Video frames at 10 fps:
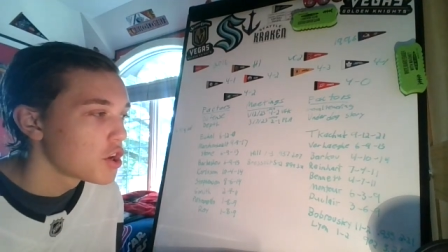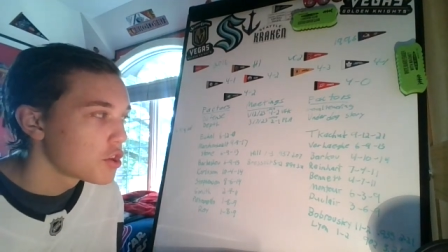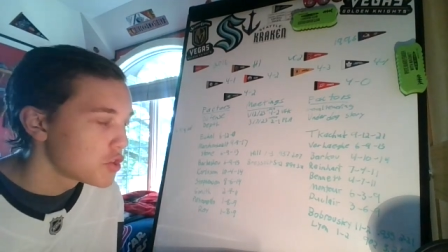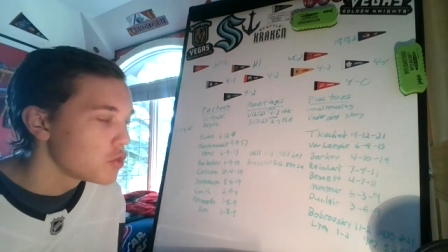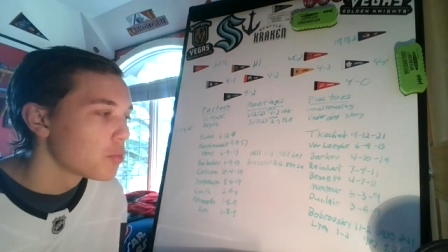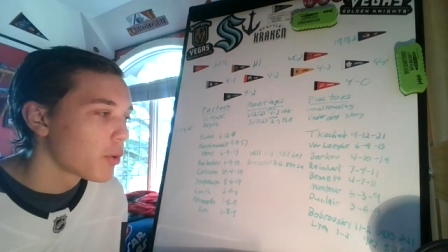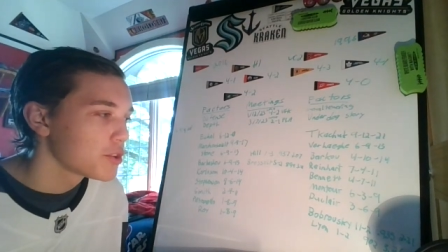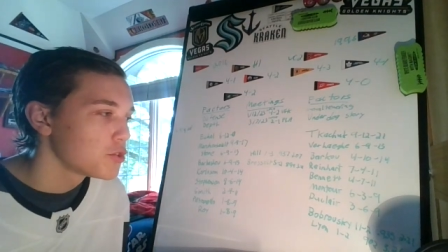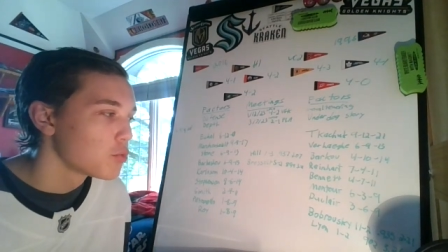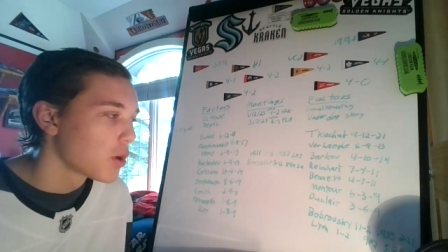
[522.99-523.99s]

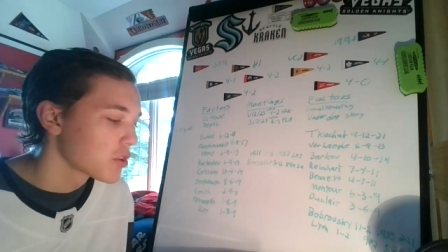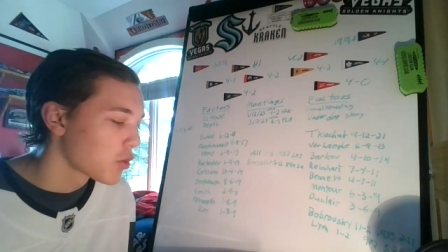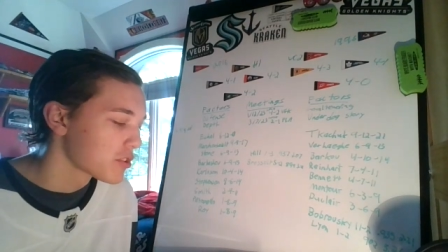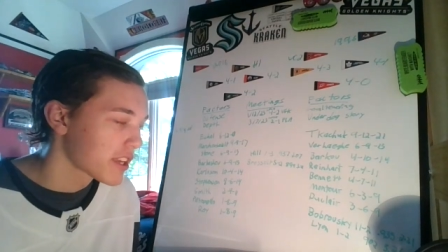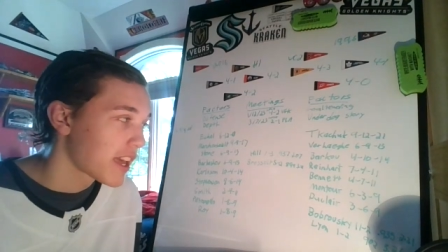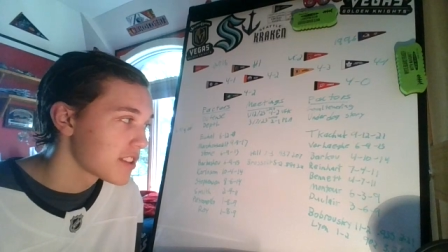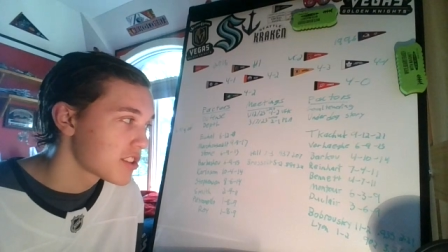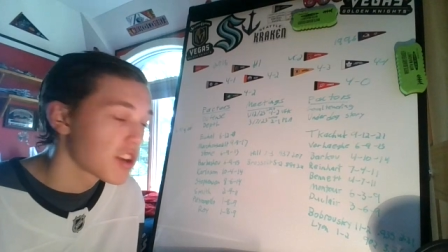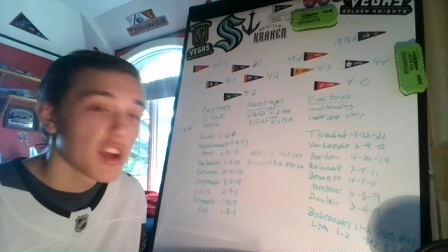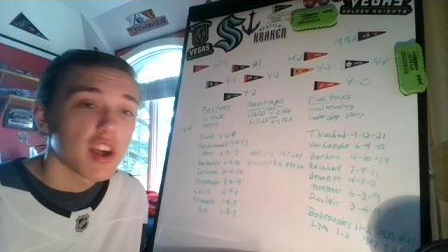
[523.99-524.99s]
2.21 goals against.